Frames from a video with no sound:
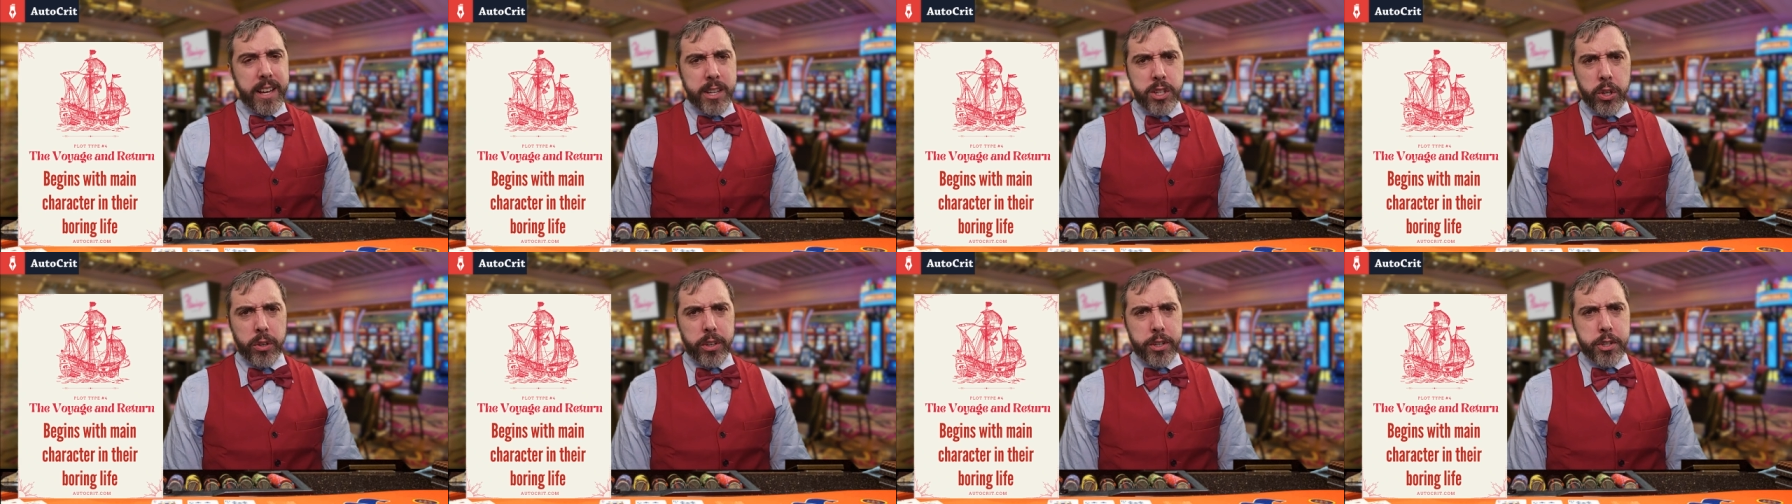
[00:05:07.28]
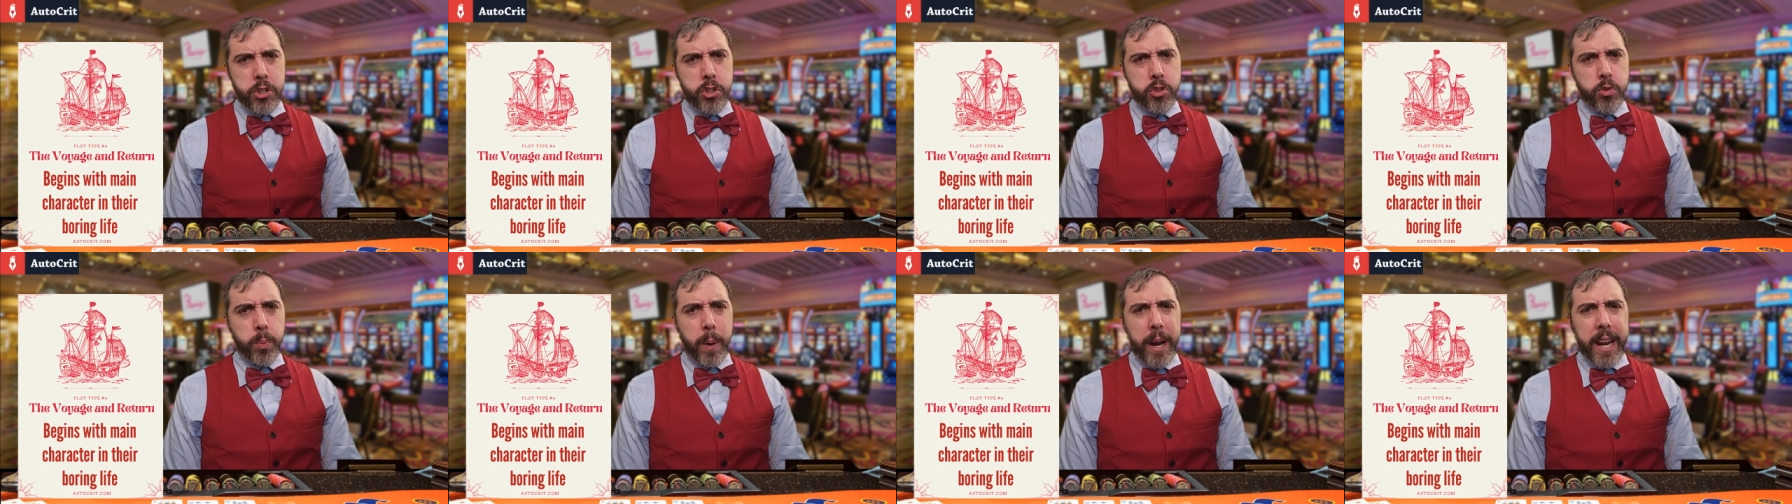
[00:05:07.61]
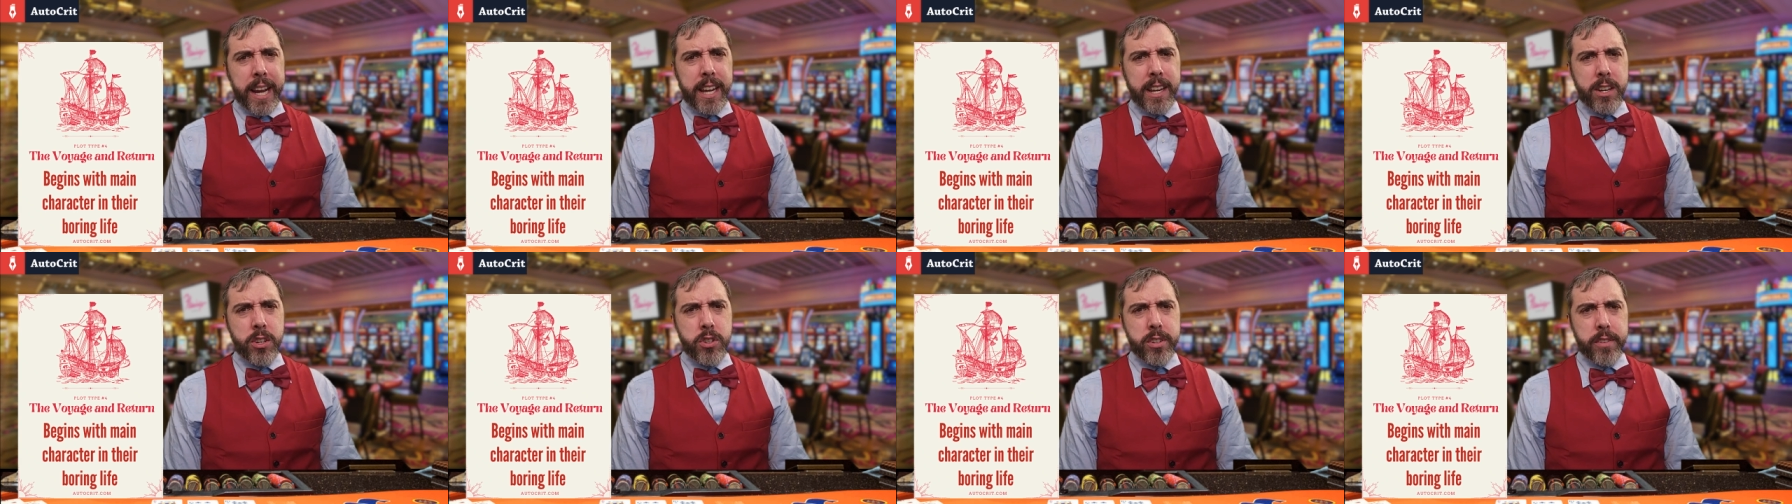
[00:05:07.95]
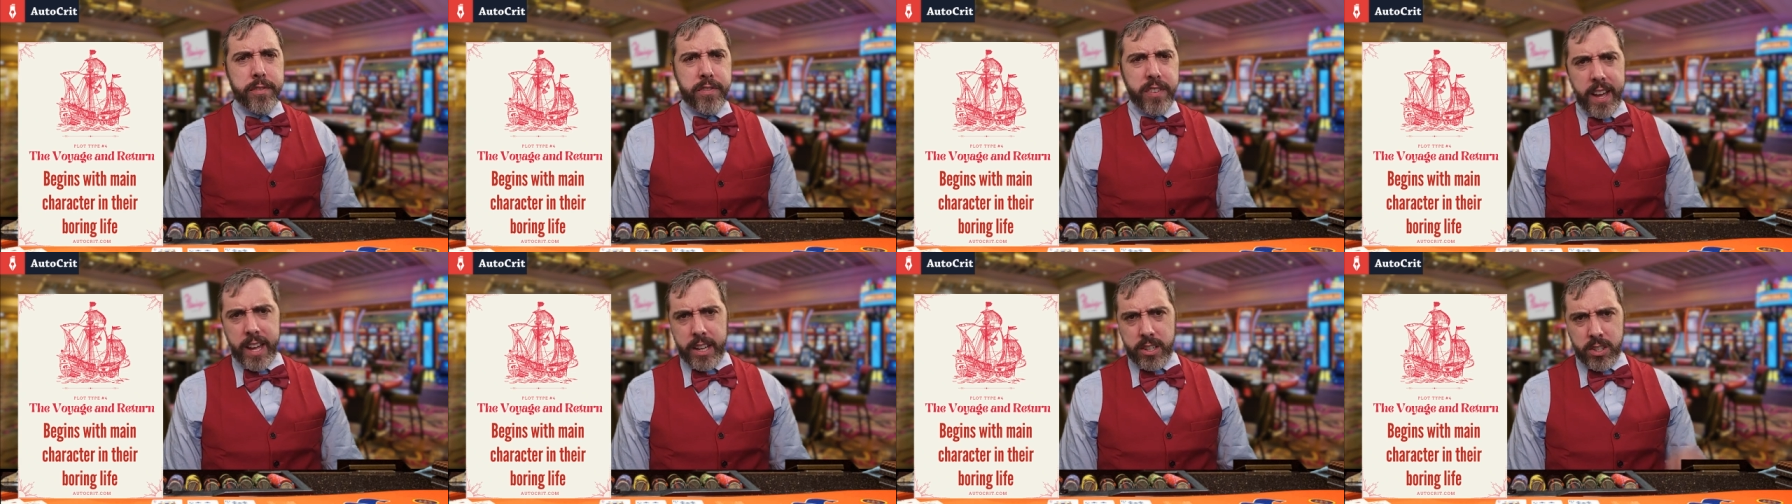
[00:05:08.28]
until a strange
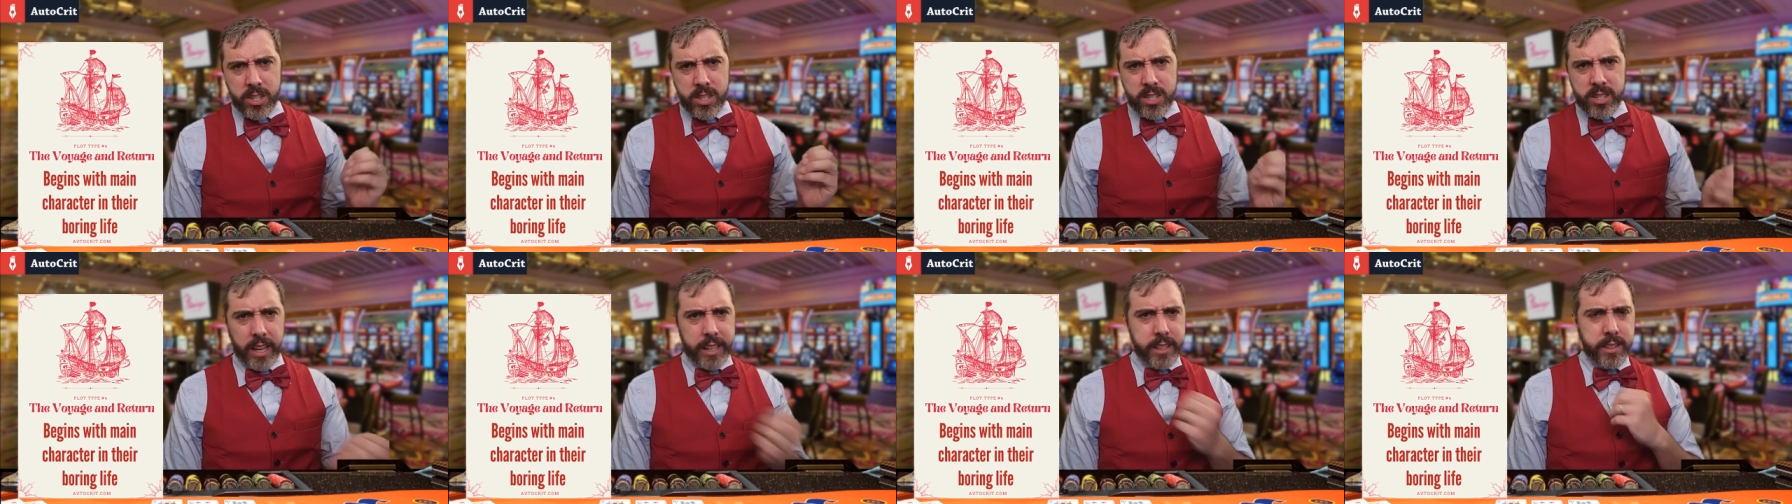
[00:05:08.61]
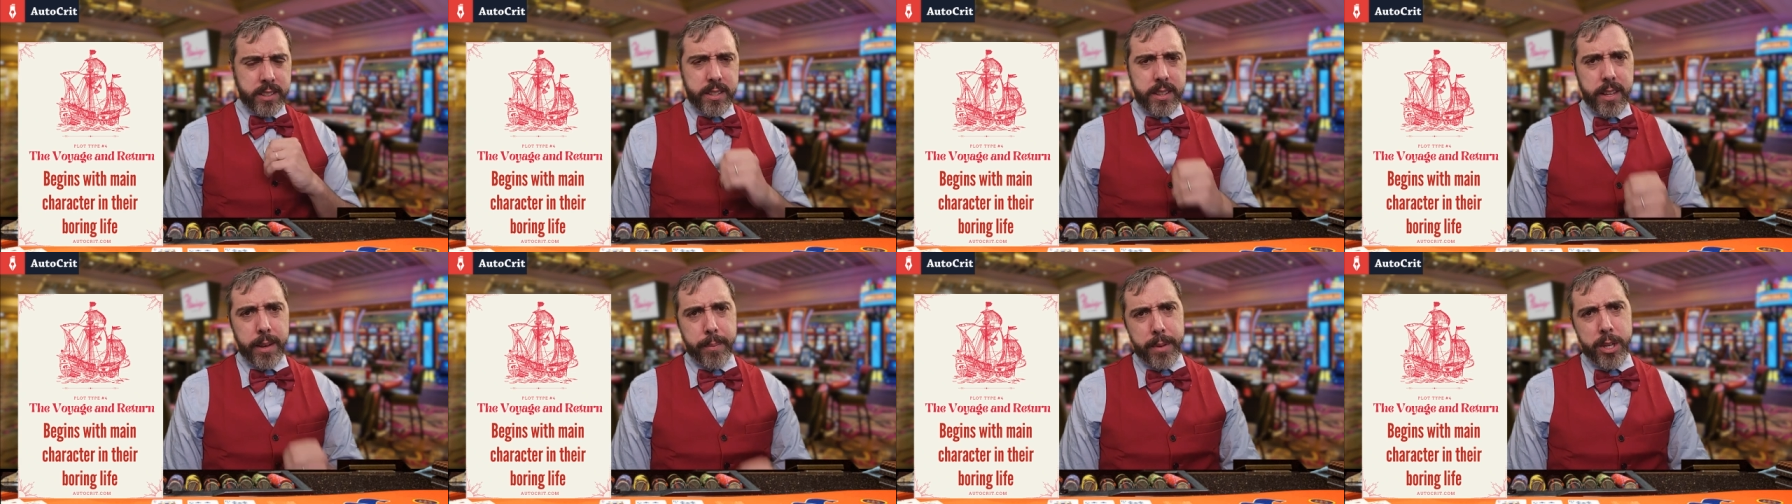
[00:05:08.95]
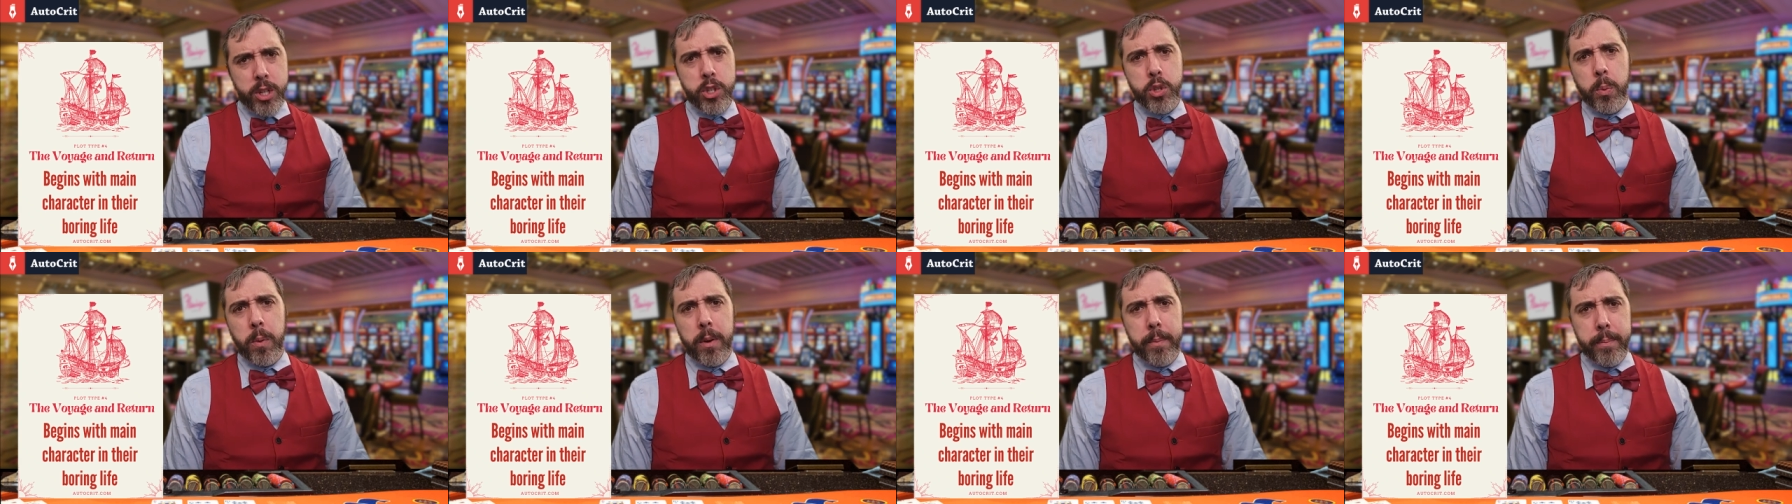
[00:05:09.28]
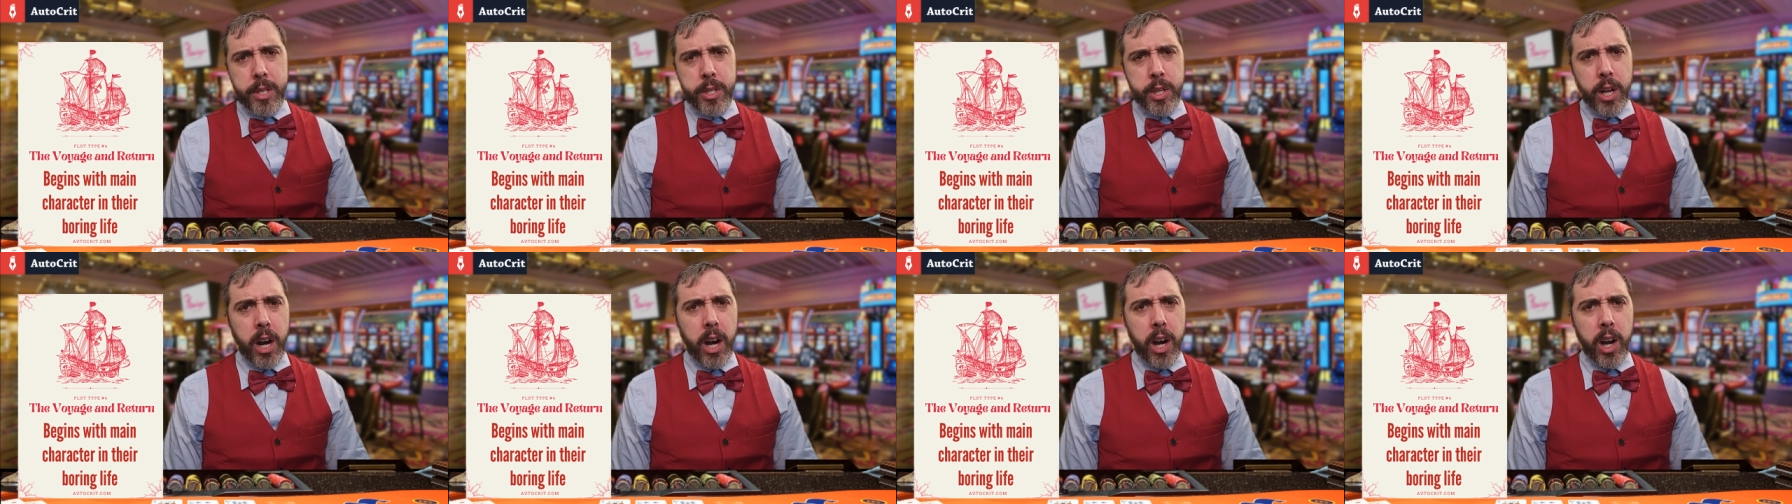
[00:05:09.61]
event sucks them into a
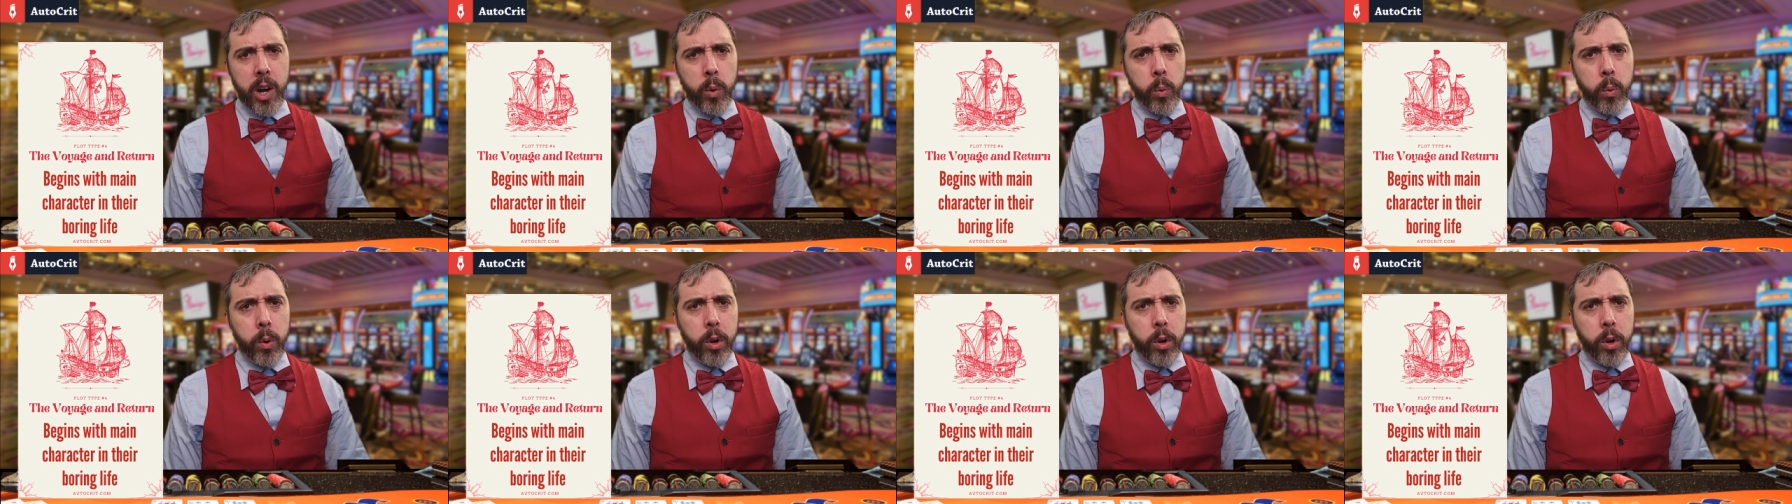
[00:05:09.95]
bizarre